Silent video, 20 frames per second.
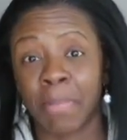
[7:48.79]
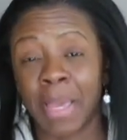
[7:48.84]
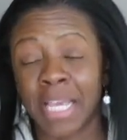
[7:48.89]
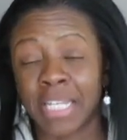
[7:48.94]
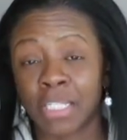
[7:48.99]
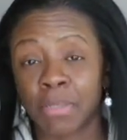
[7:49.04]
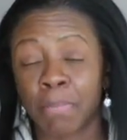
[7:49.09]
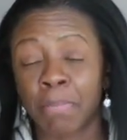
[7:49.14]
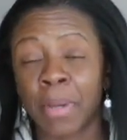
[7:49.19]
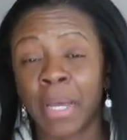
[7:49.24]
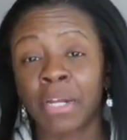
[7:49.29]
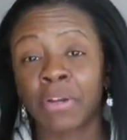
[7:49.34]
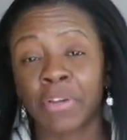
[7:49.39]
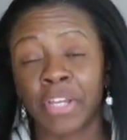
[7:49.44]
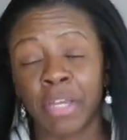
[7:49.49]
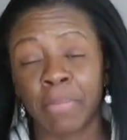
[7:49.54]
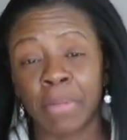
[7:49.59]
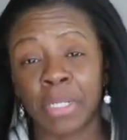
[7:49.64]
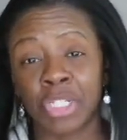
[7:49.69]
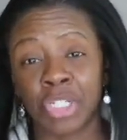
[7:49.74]
makes better
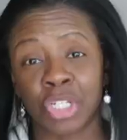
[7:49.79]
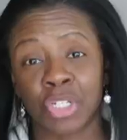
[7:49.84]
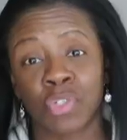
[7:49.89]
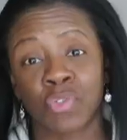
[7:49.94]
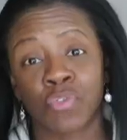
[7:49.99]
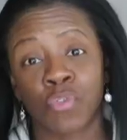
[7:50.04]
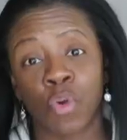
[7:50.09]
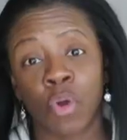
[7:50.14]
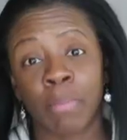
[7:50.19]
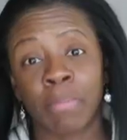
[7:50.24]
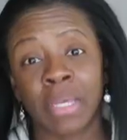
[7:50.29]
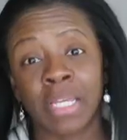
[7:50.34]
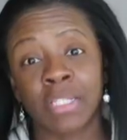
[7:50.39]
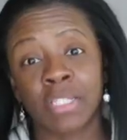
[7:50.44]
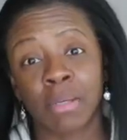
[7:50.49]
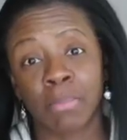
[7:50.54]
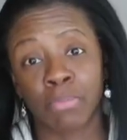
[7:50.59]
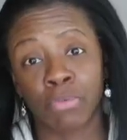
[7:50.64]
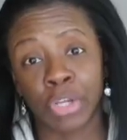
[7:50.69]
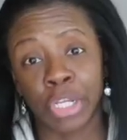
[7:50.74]
images for me
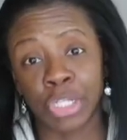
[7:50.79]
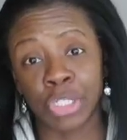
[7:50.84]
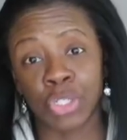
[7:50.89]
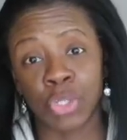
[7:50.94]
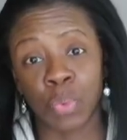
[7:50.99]
to bring